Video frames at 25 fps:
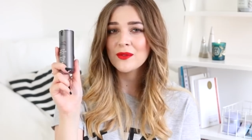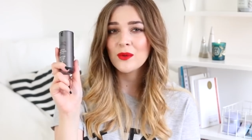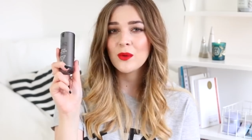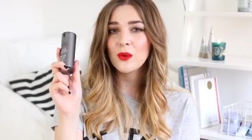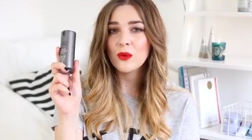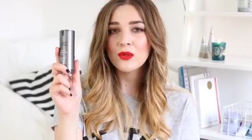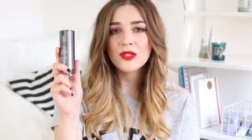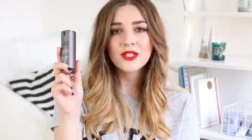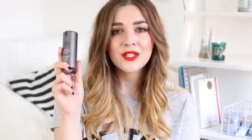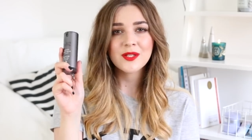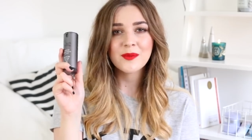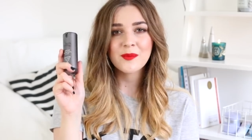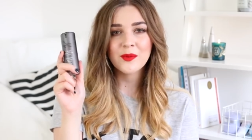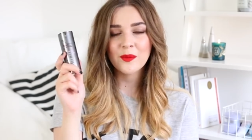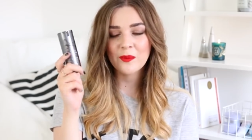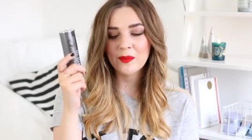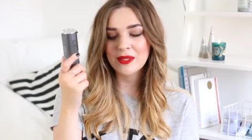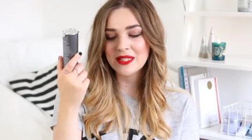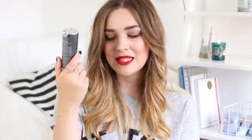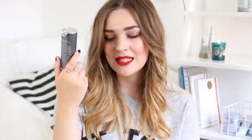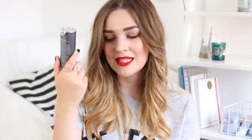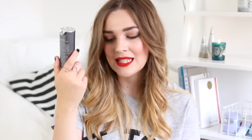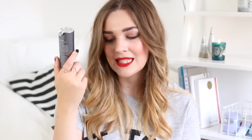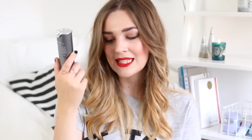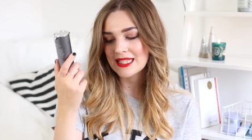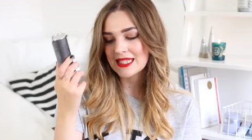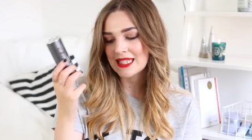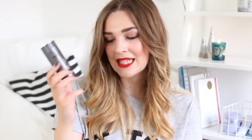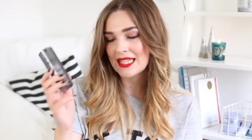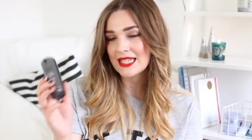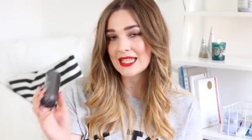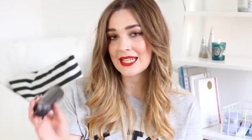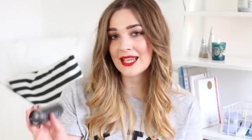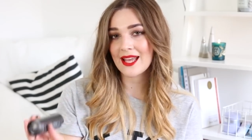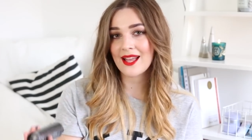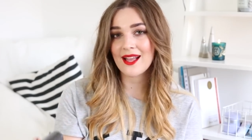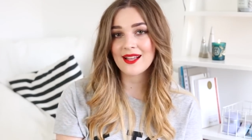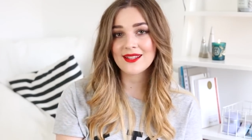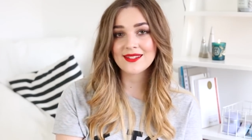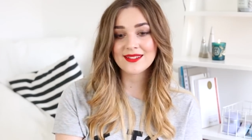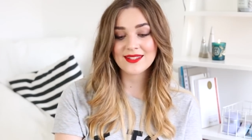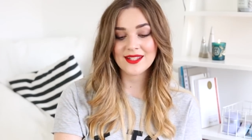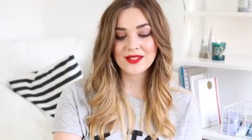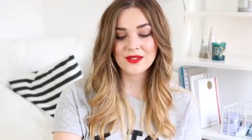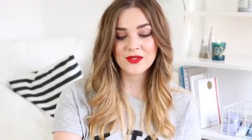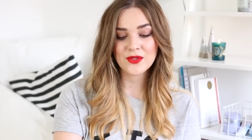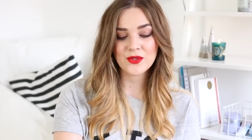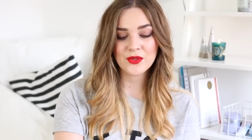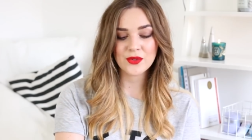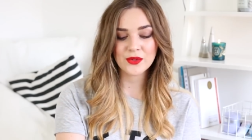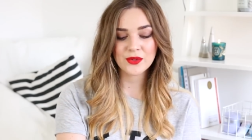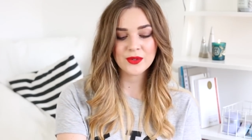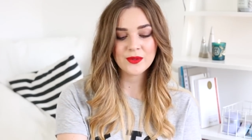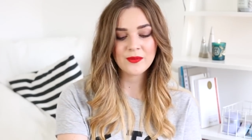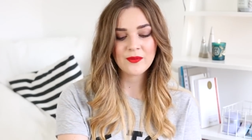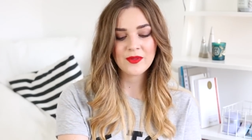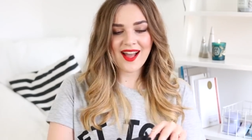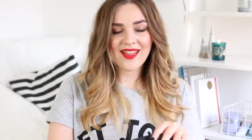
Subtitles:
of an autumn-winter skincare essential.